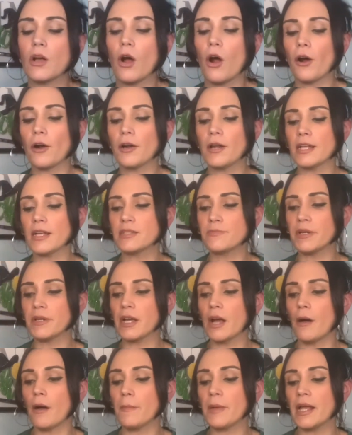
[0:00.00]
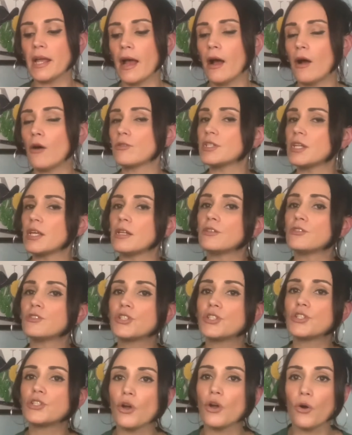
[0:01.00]
card has been coming out in
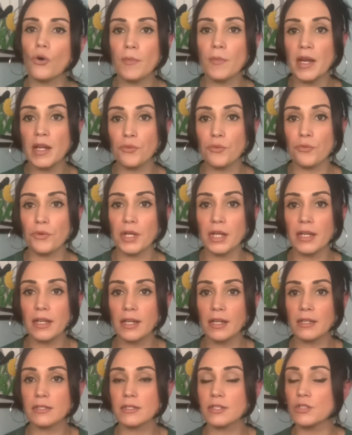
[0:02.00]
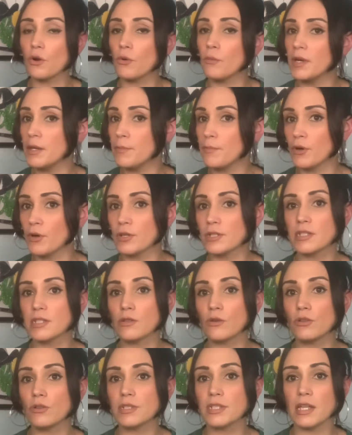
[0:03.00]
so many readings, so many
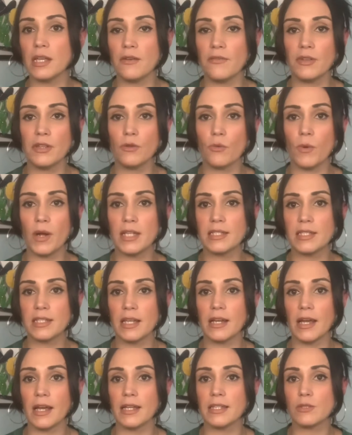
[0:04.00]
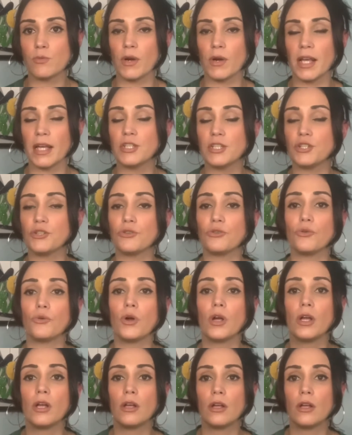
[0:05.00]
personals, even the Wednesday nights when I do